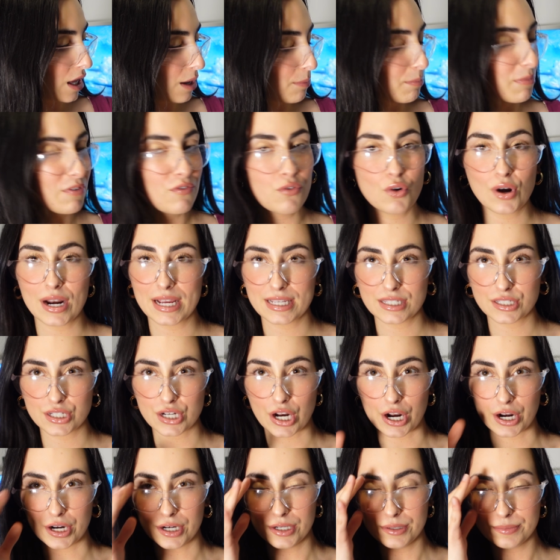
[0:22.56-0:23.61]
before I
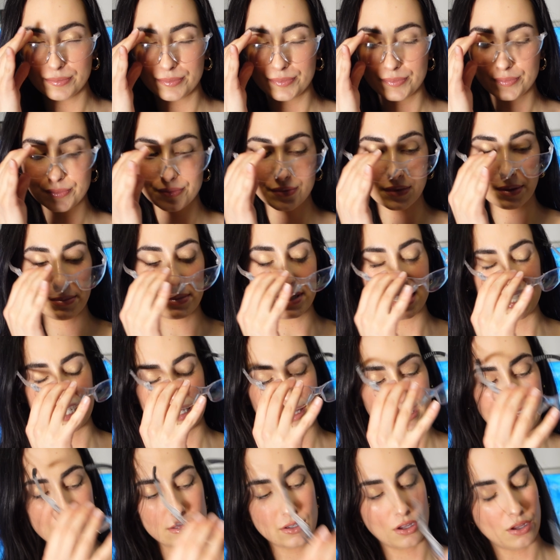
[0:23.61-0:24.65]
start, let me take
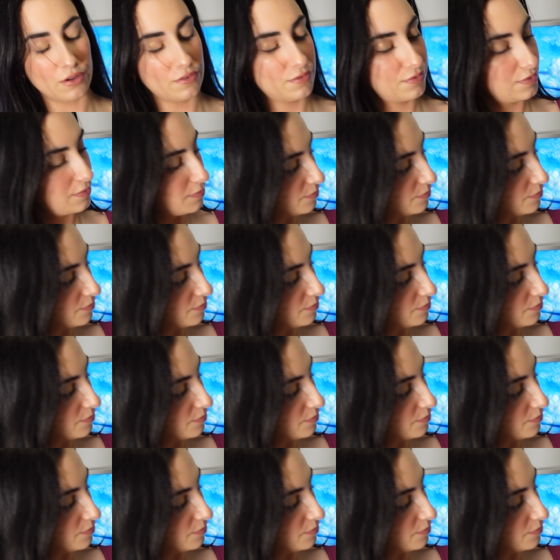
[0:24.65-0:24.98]
these off.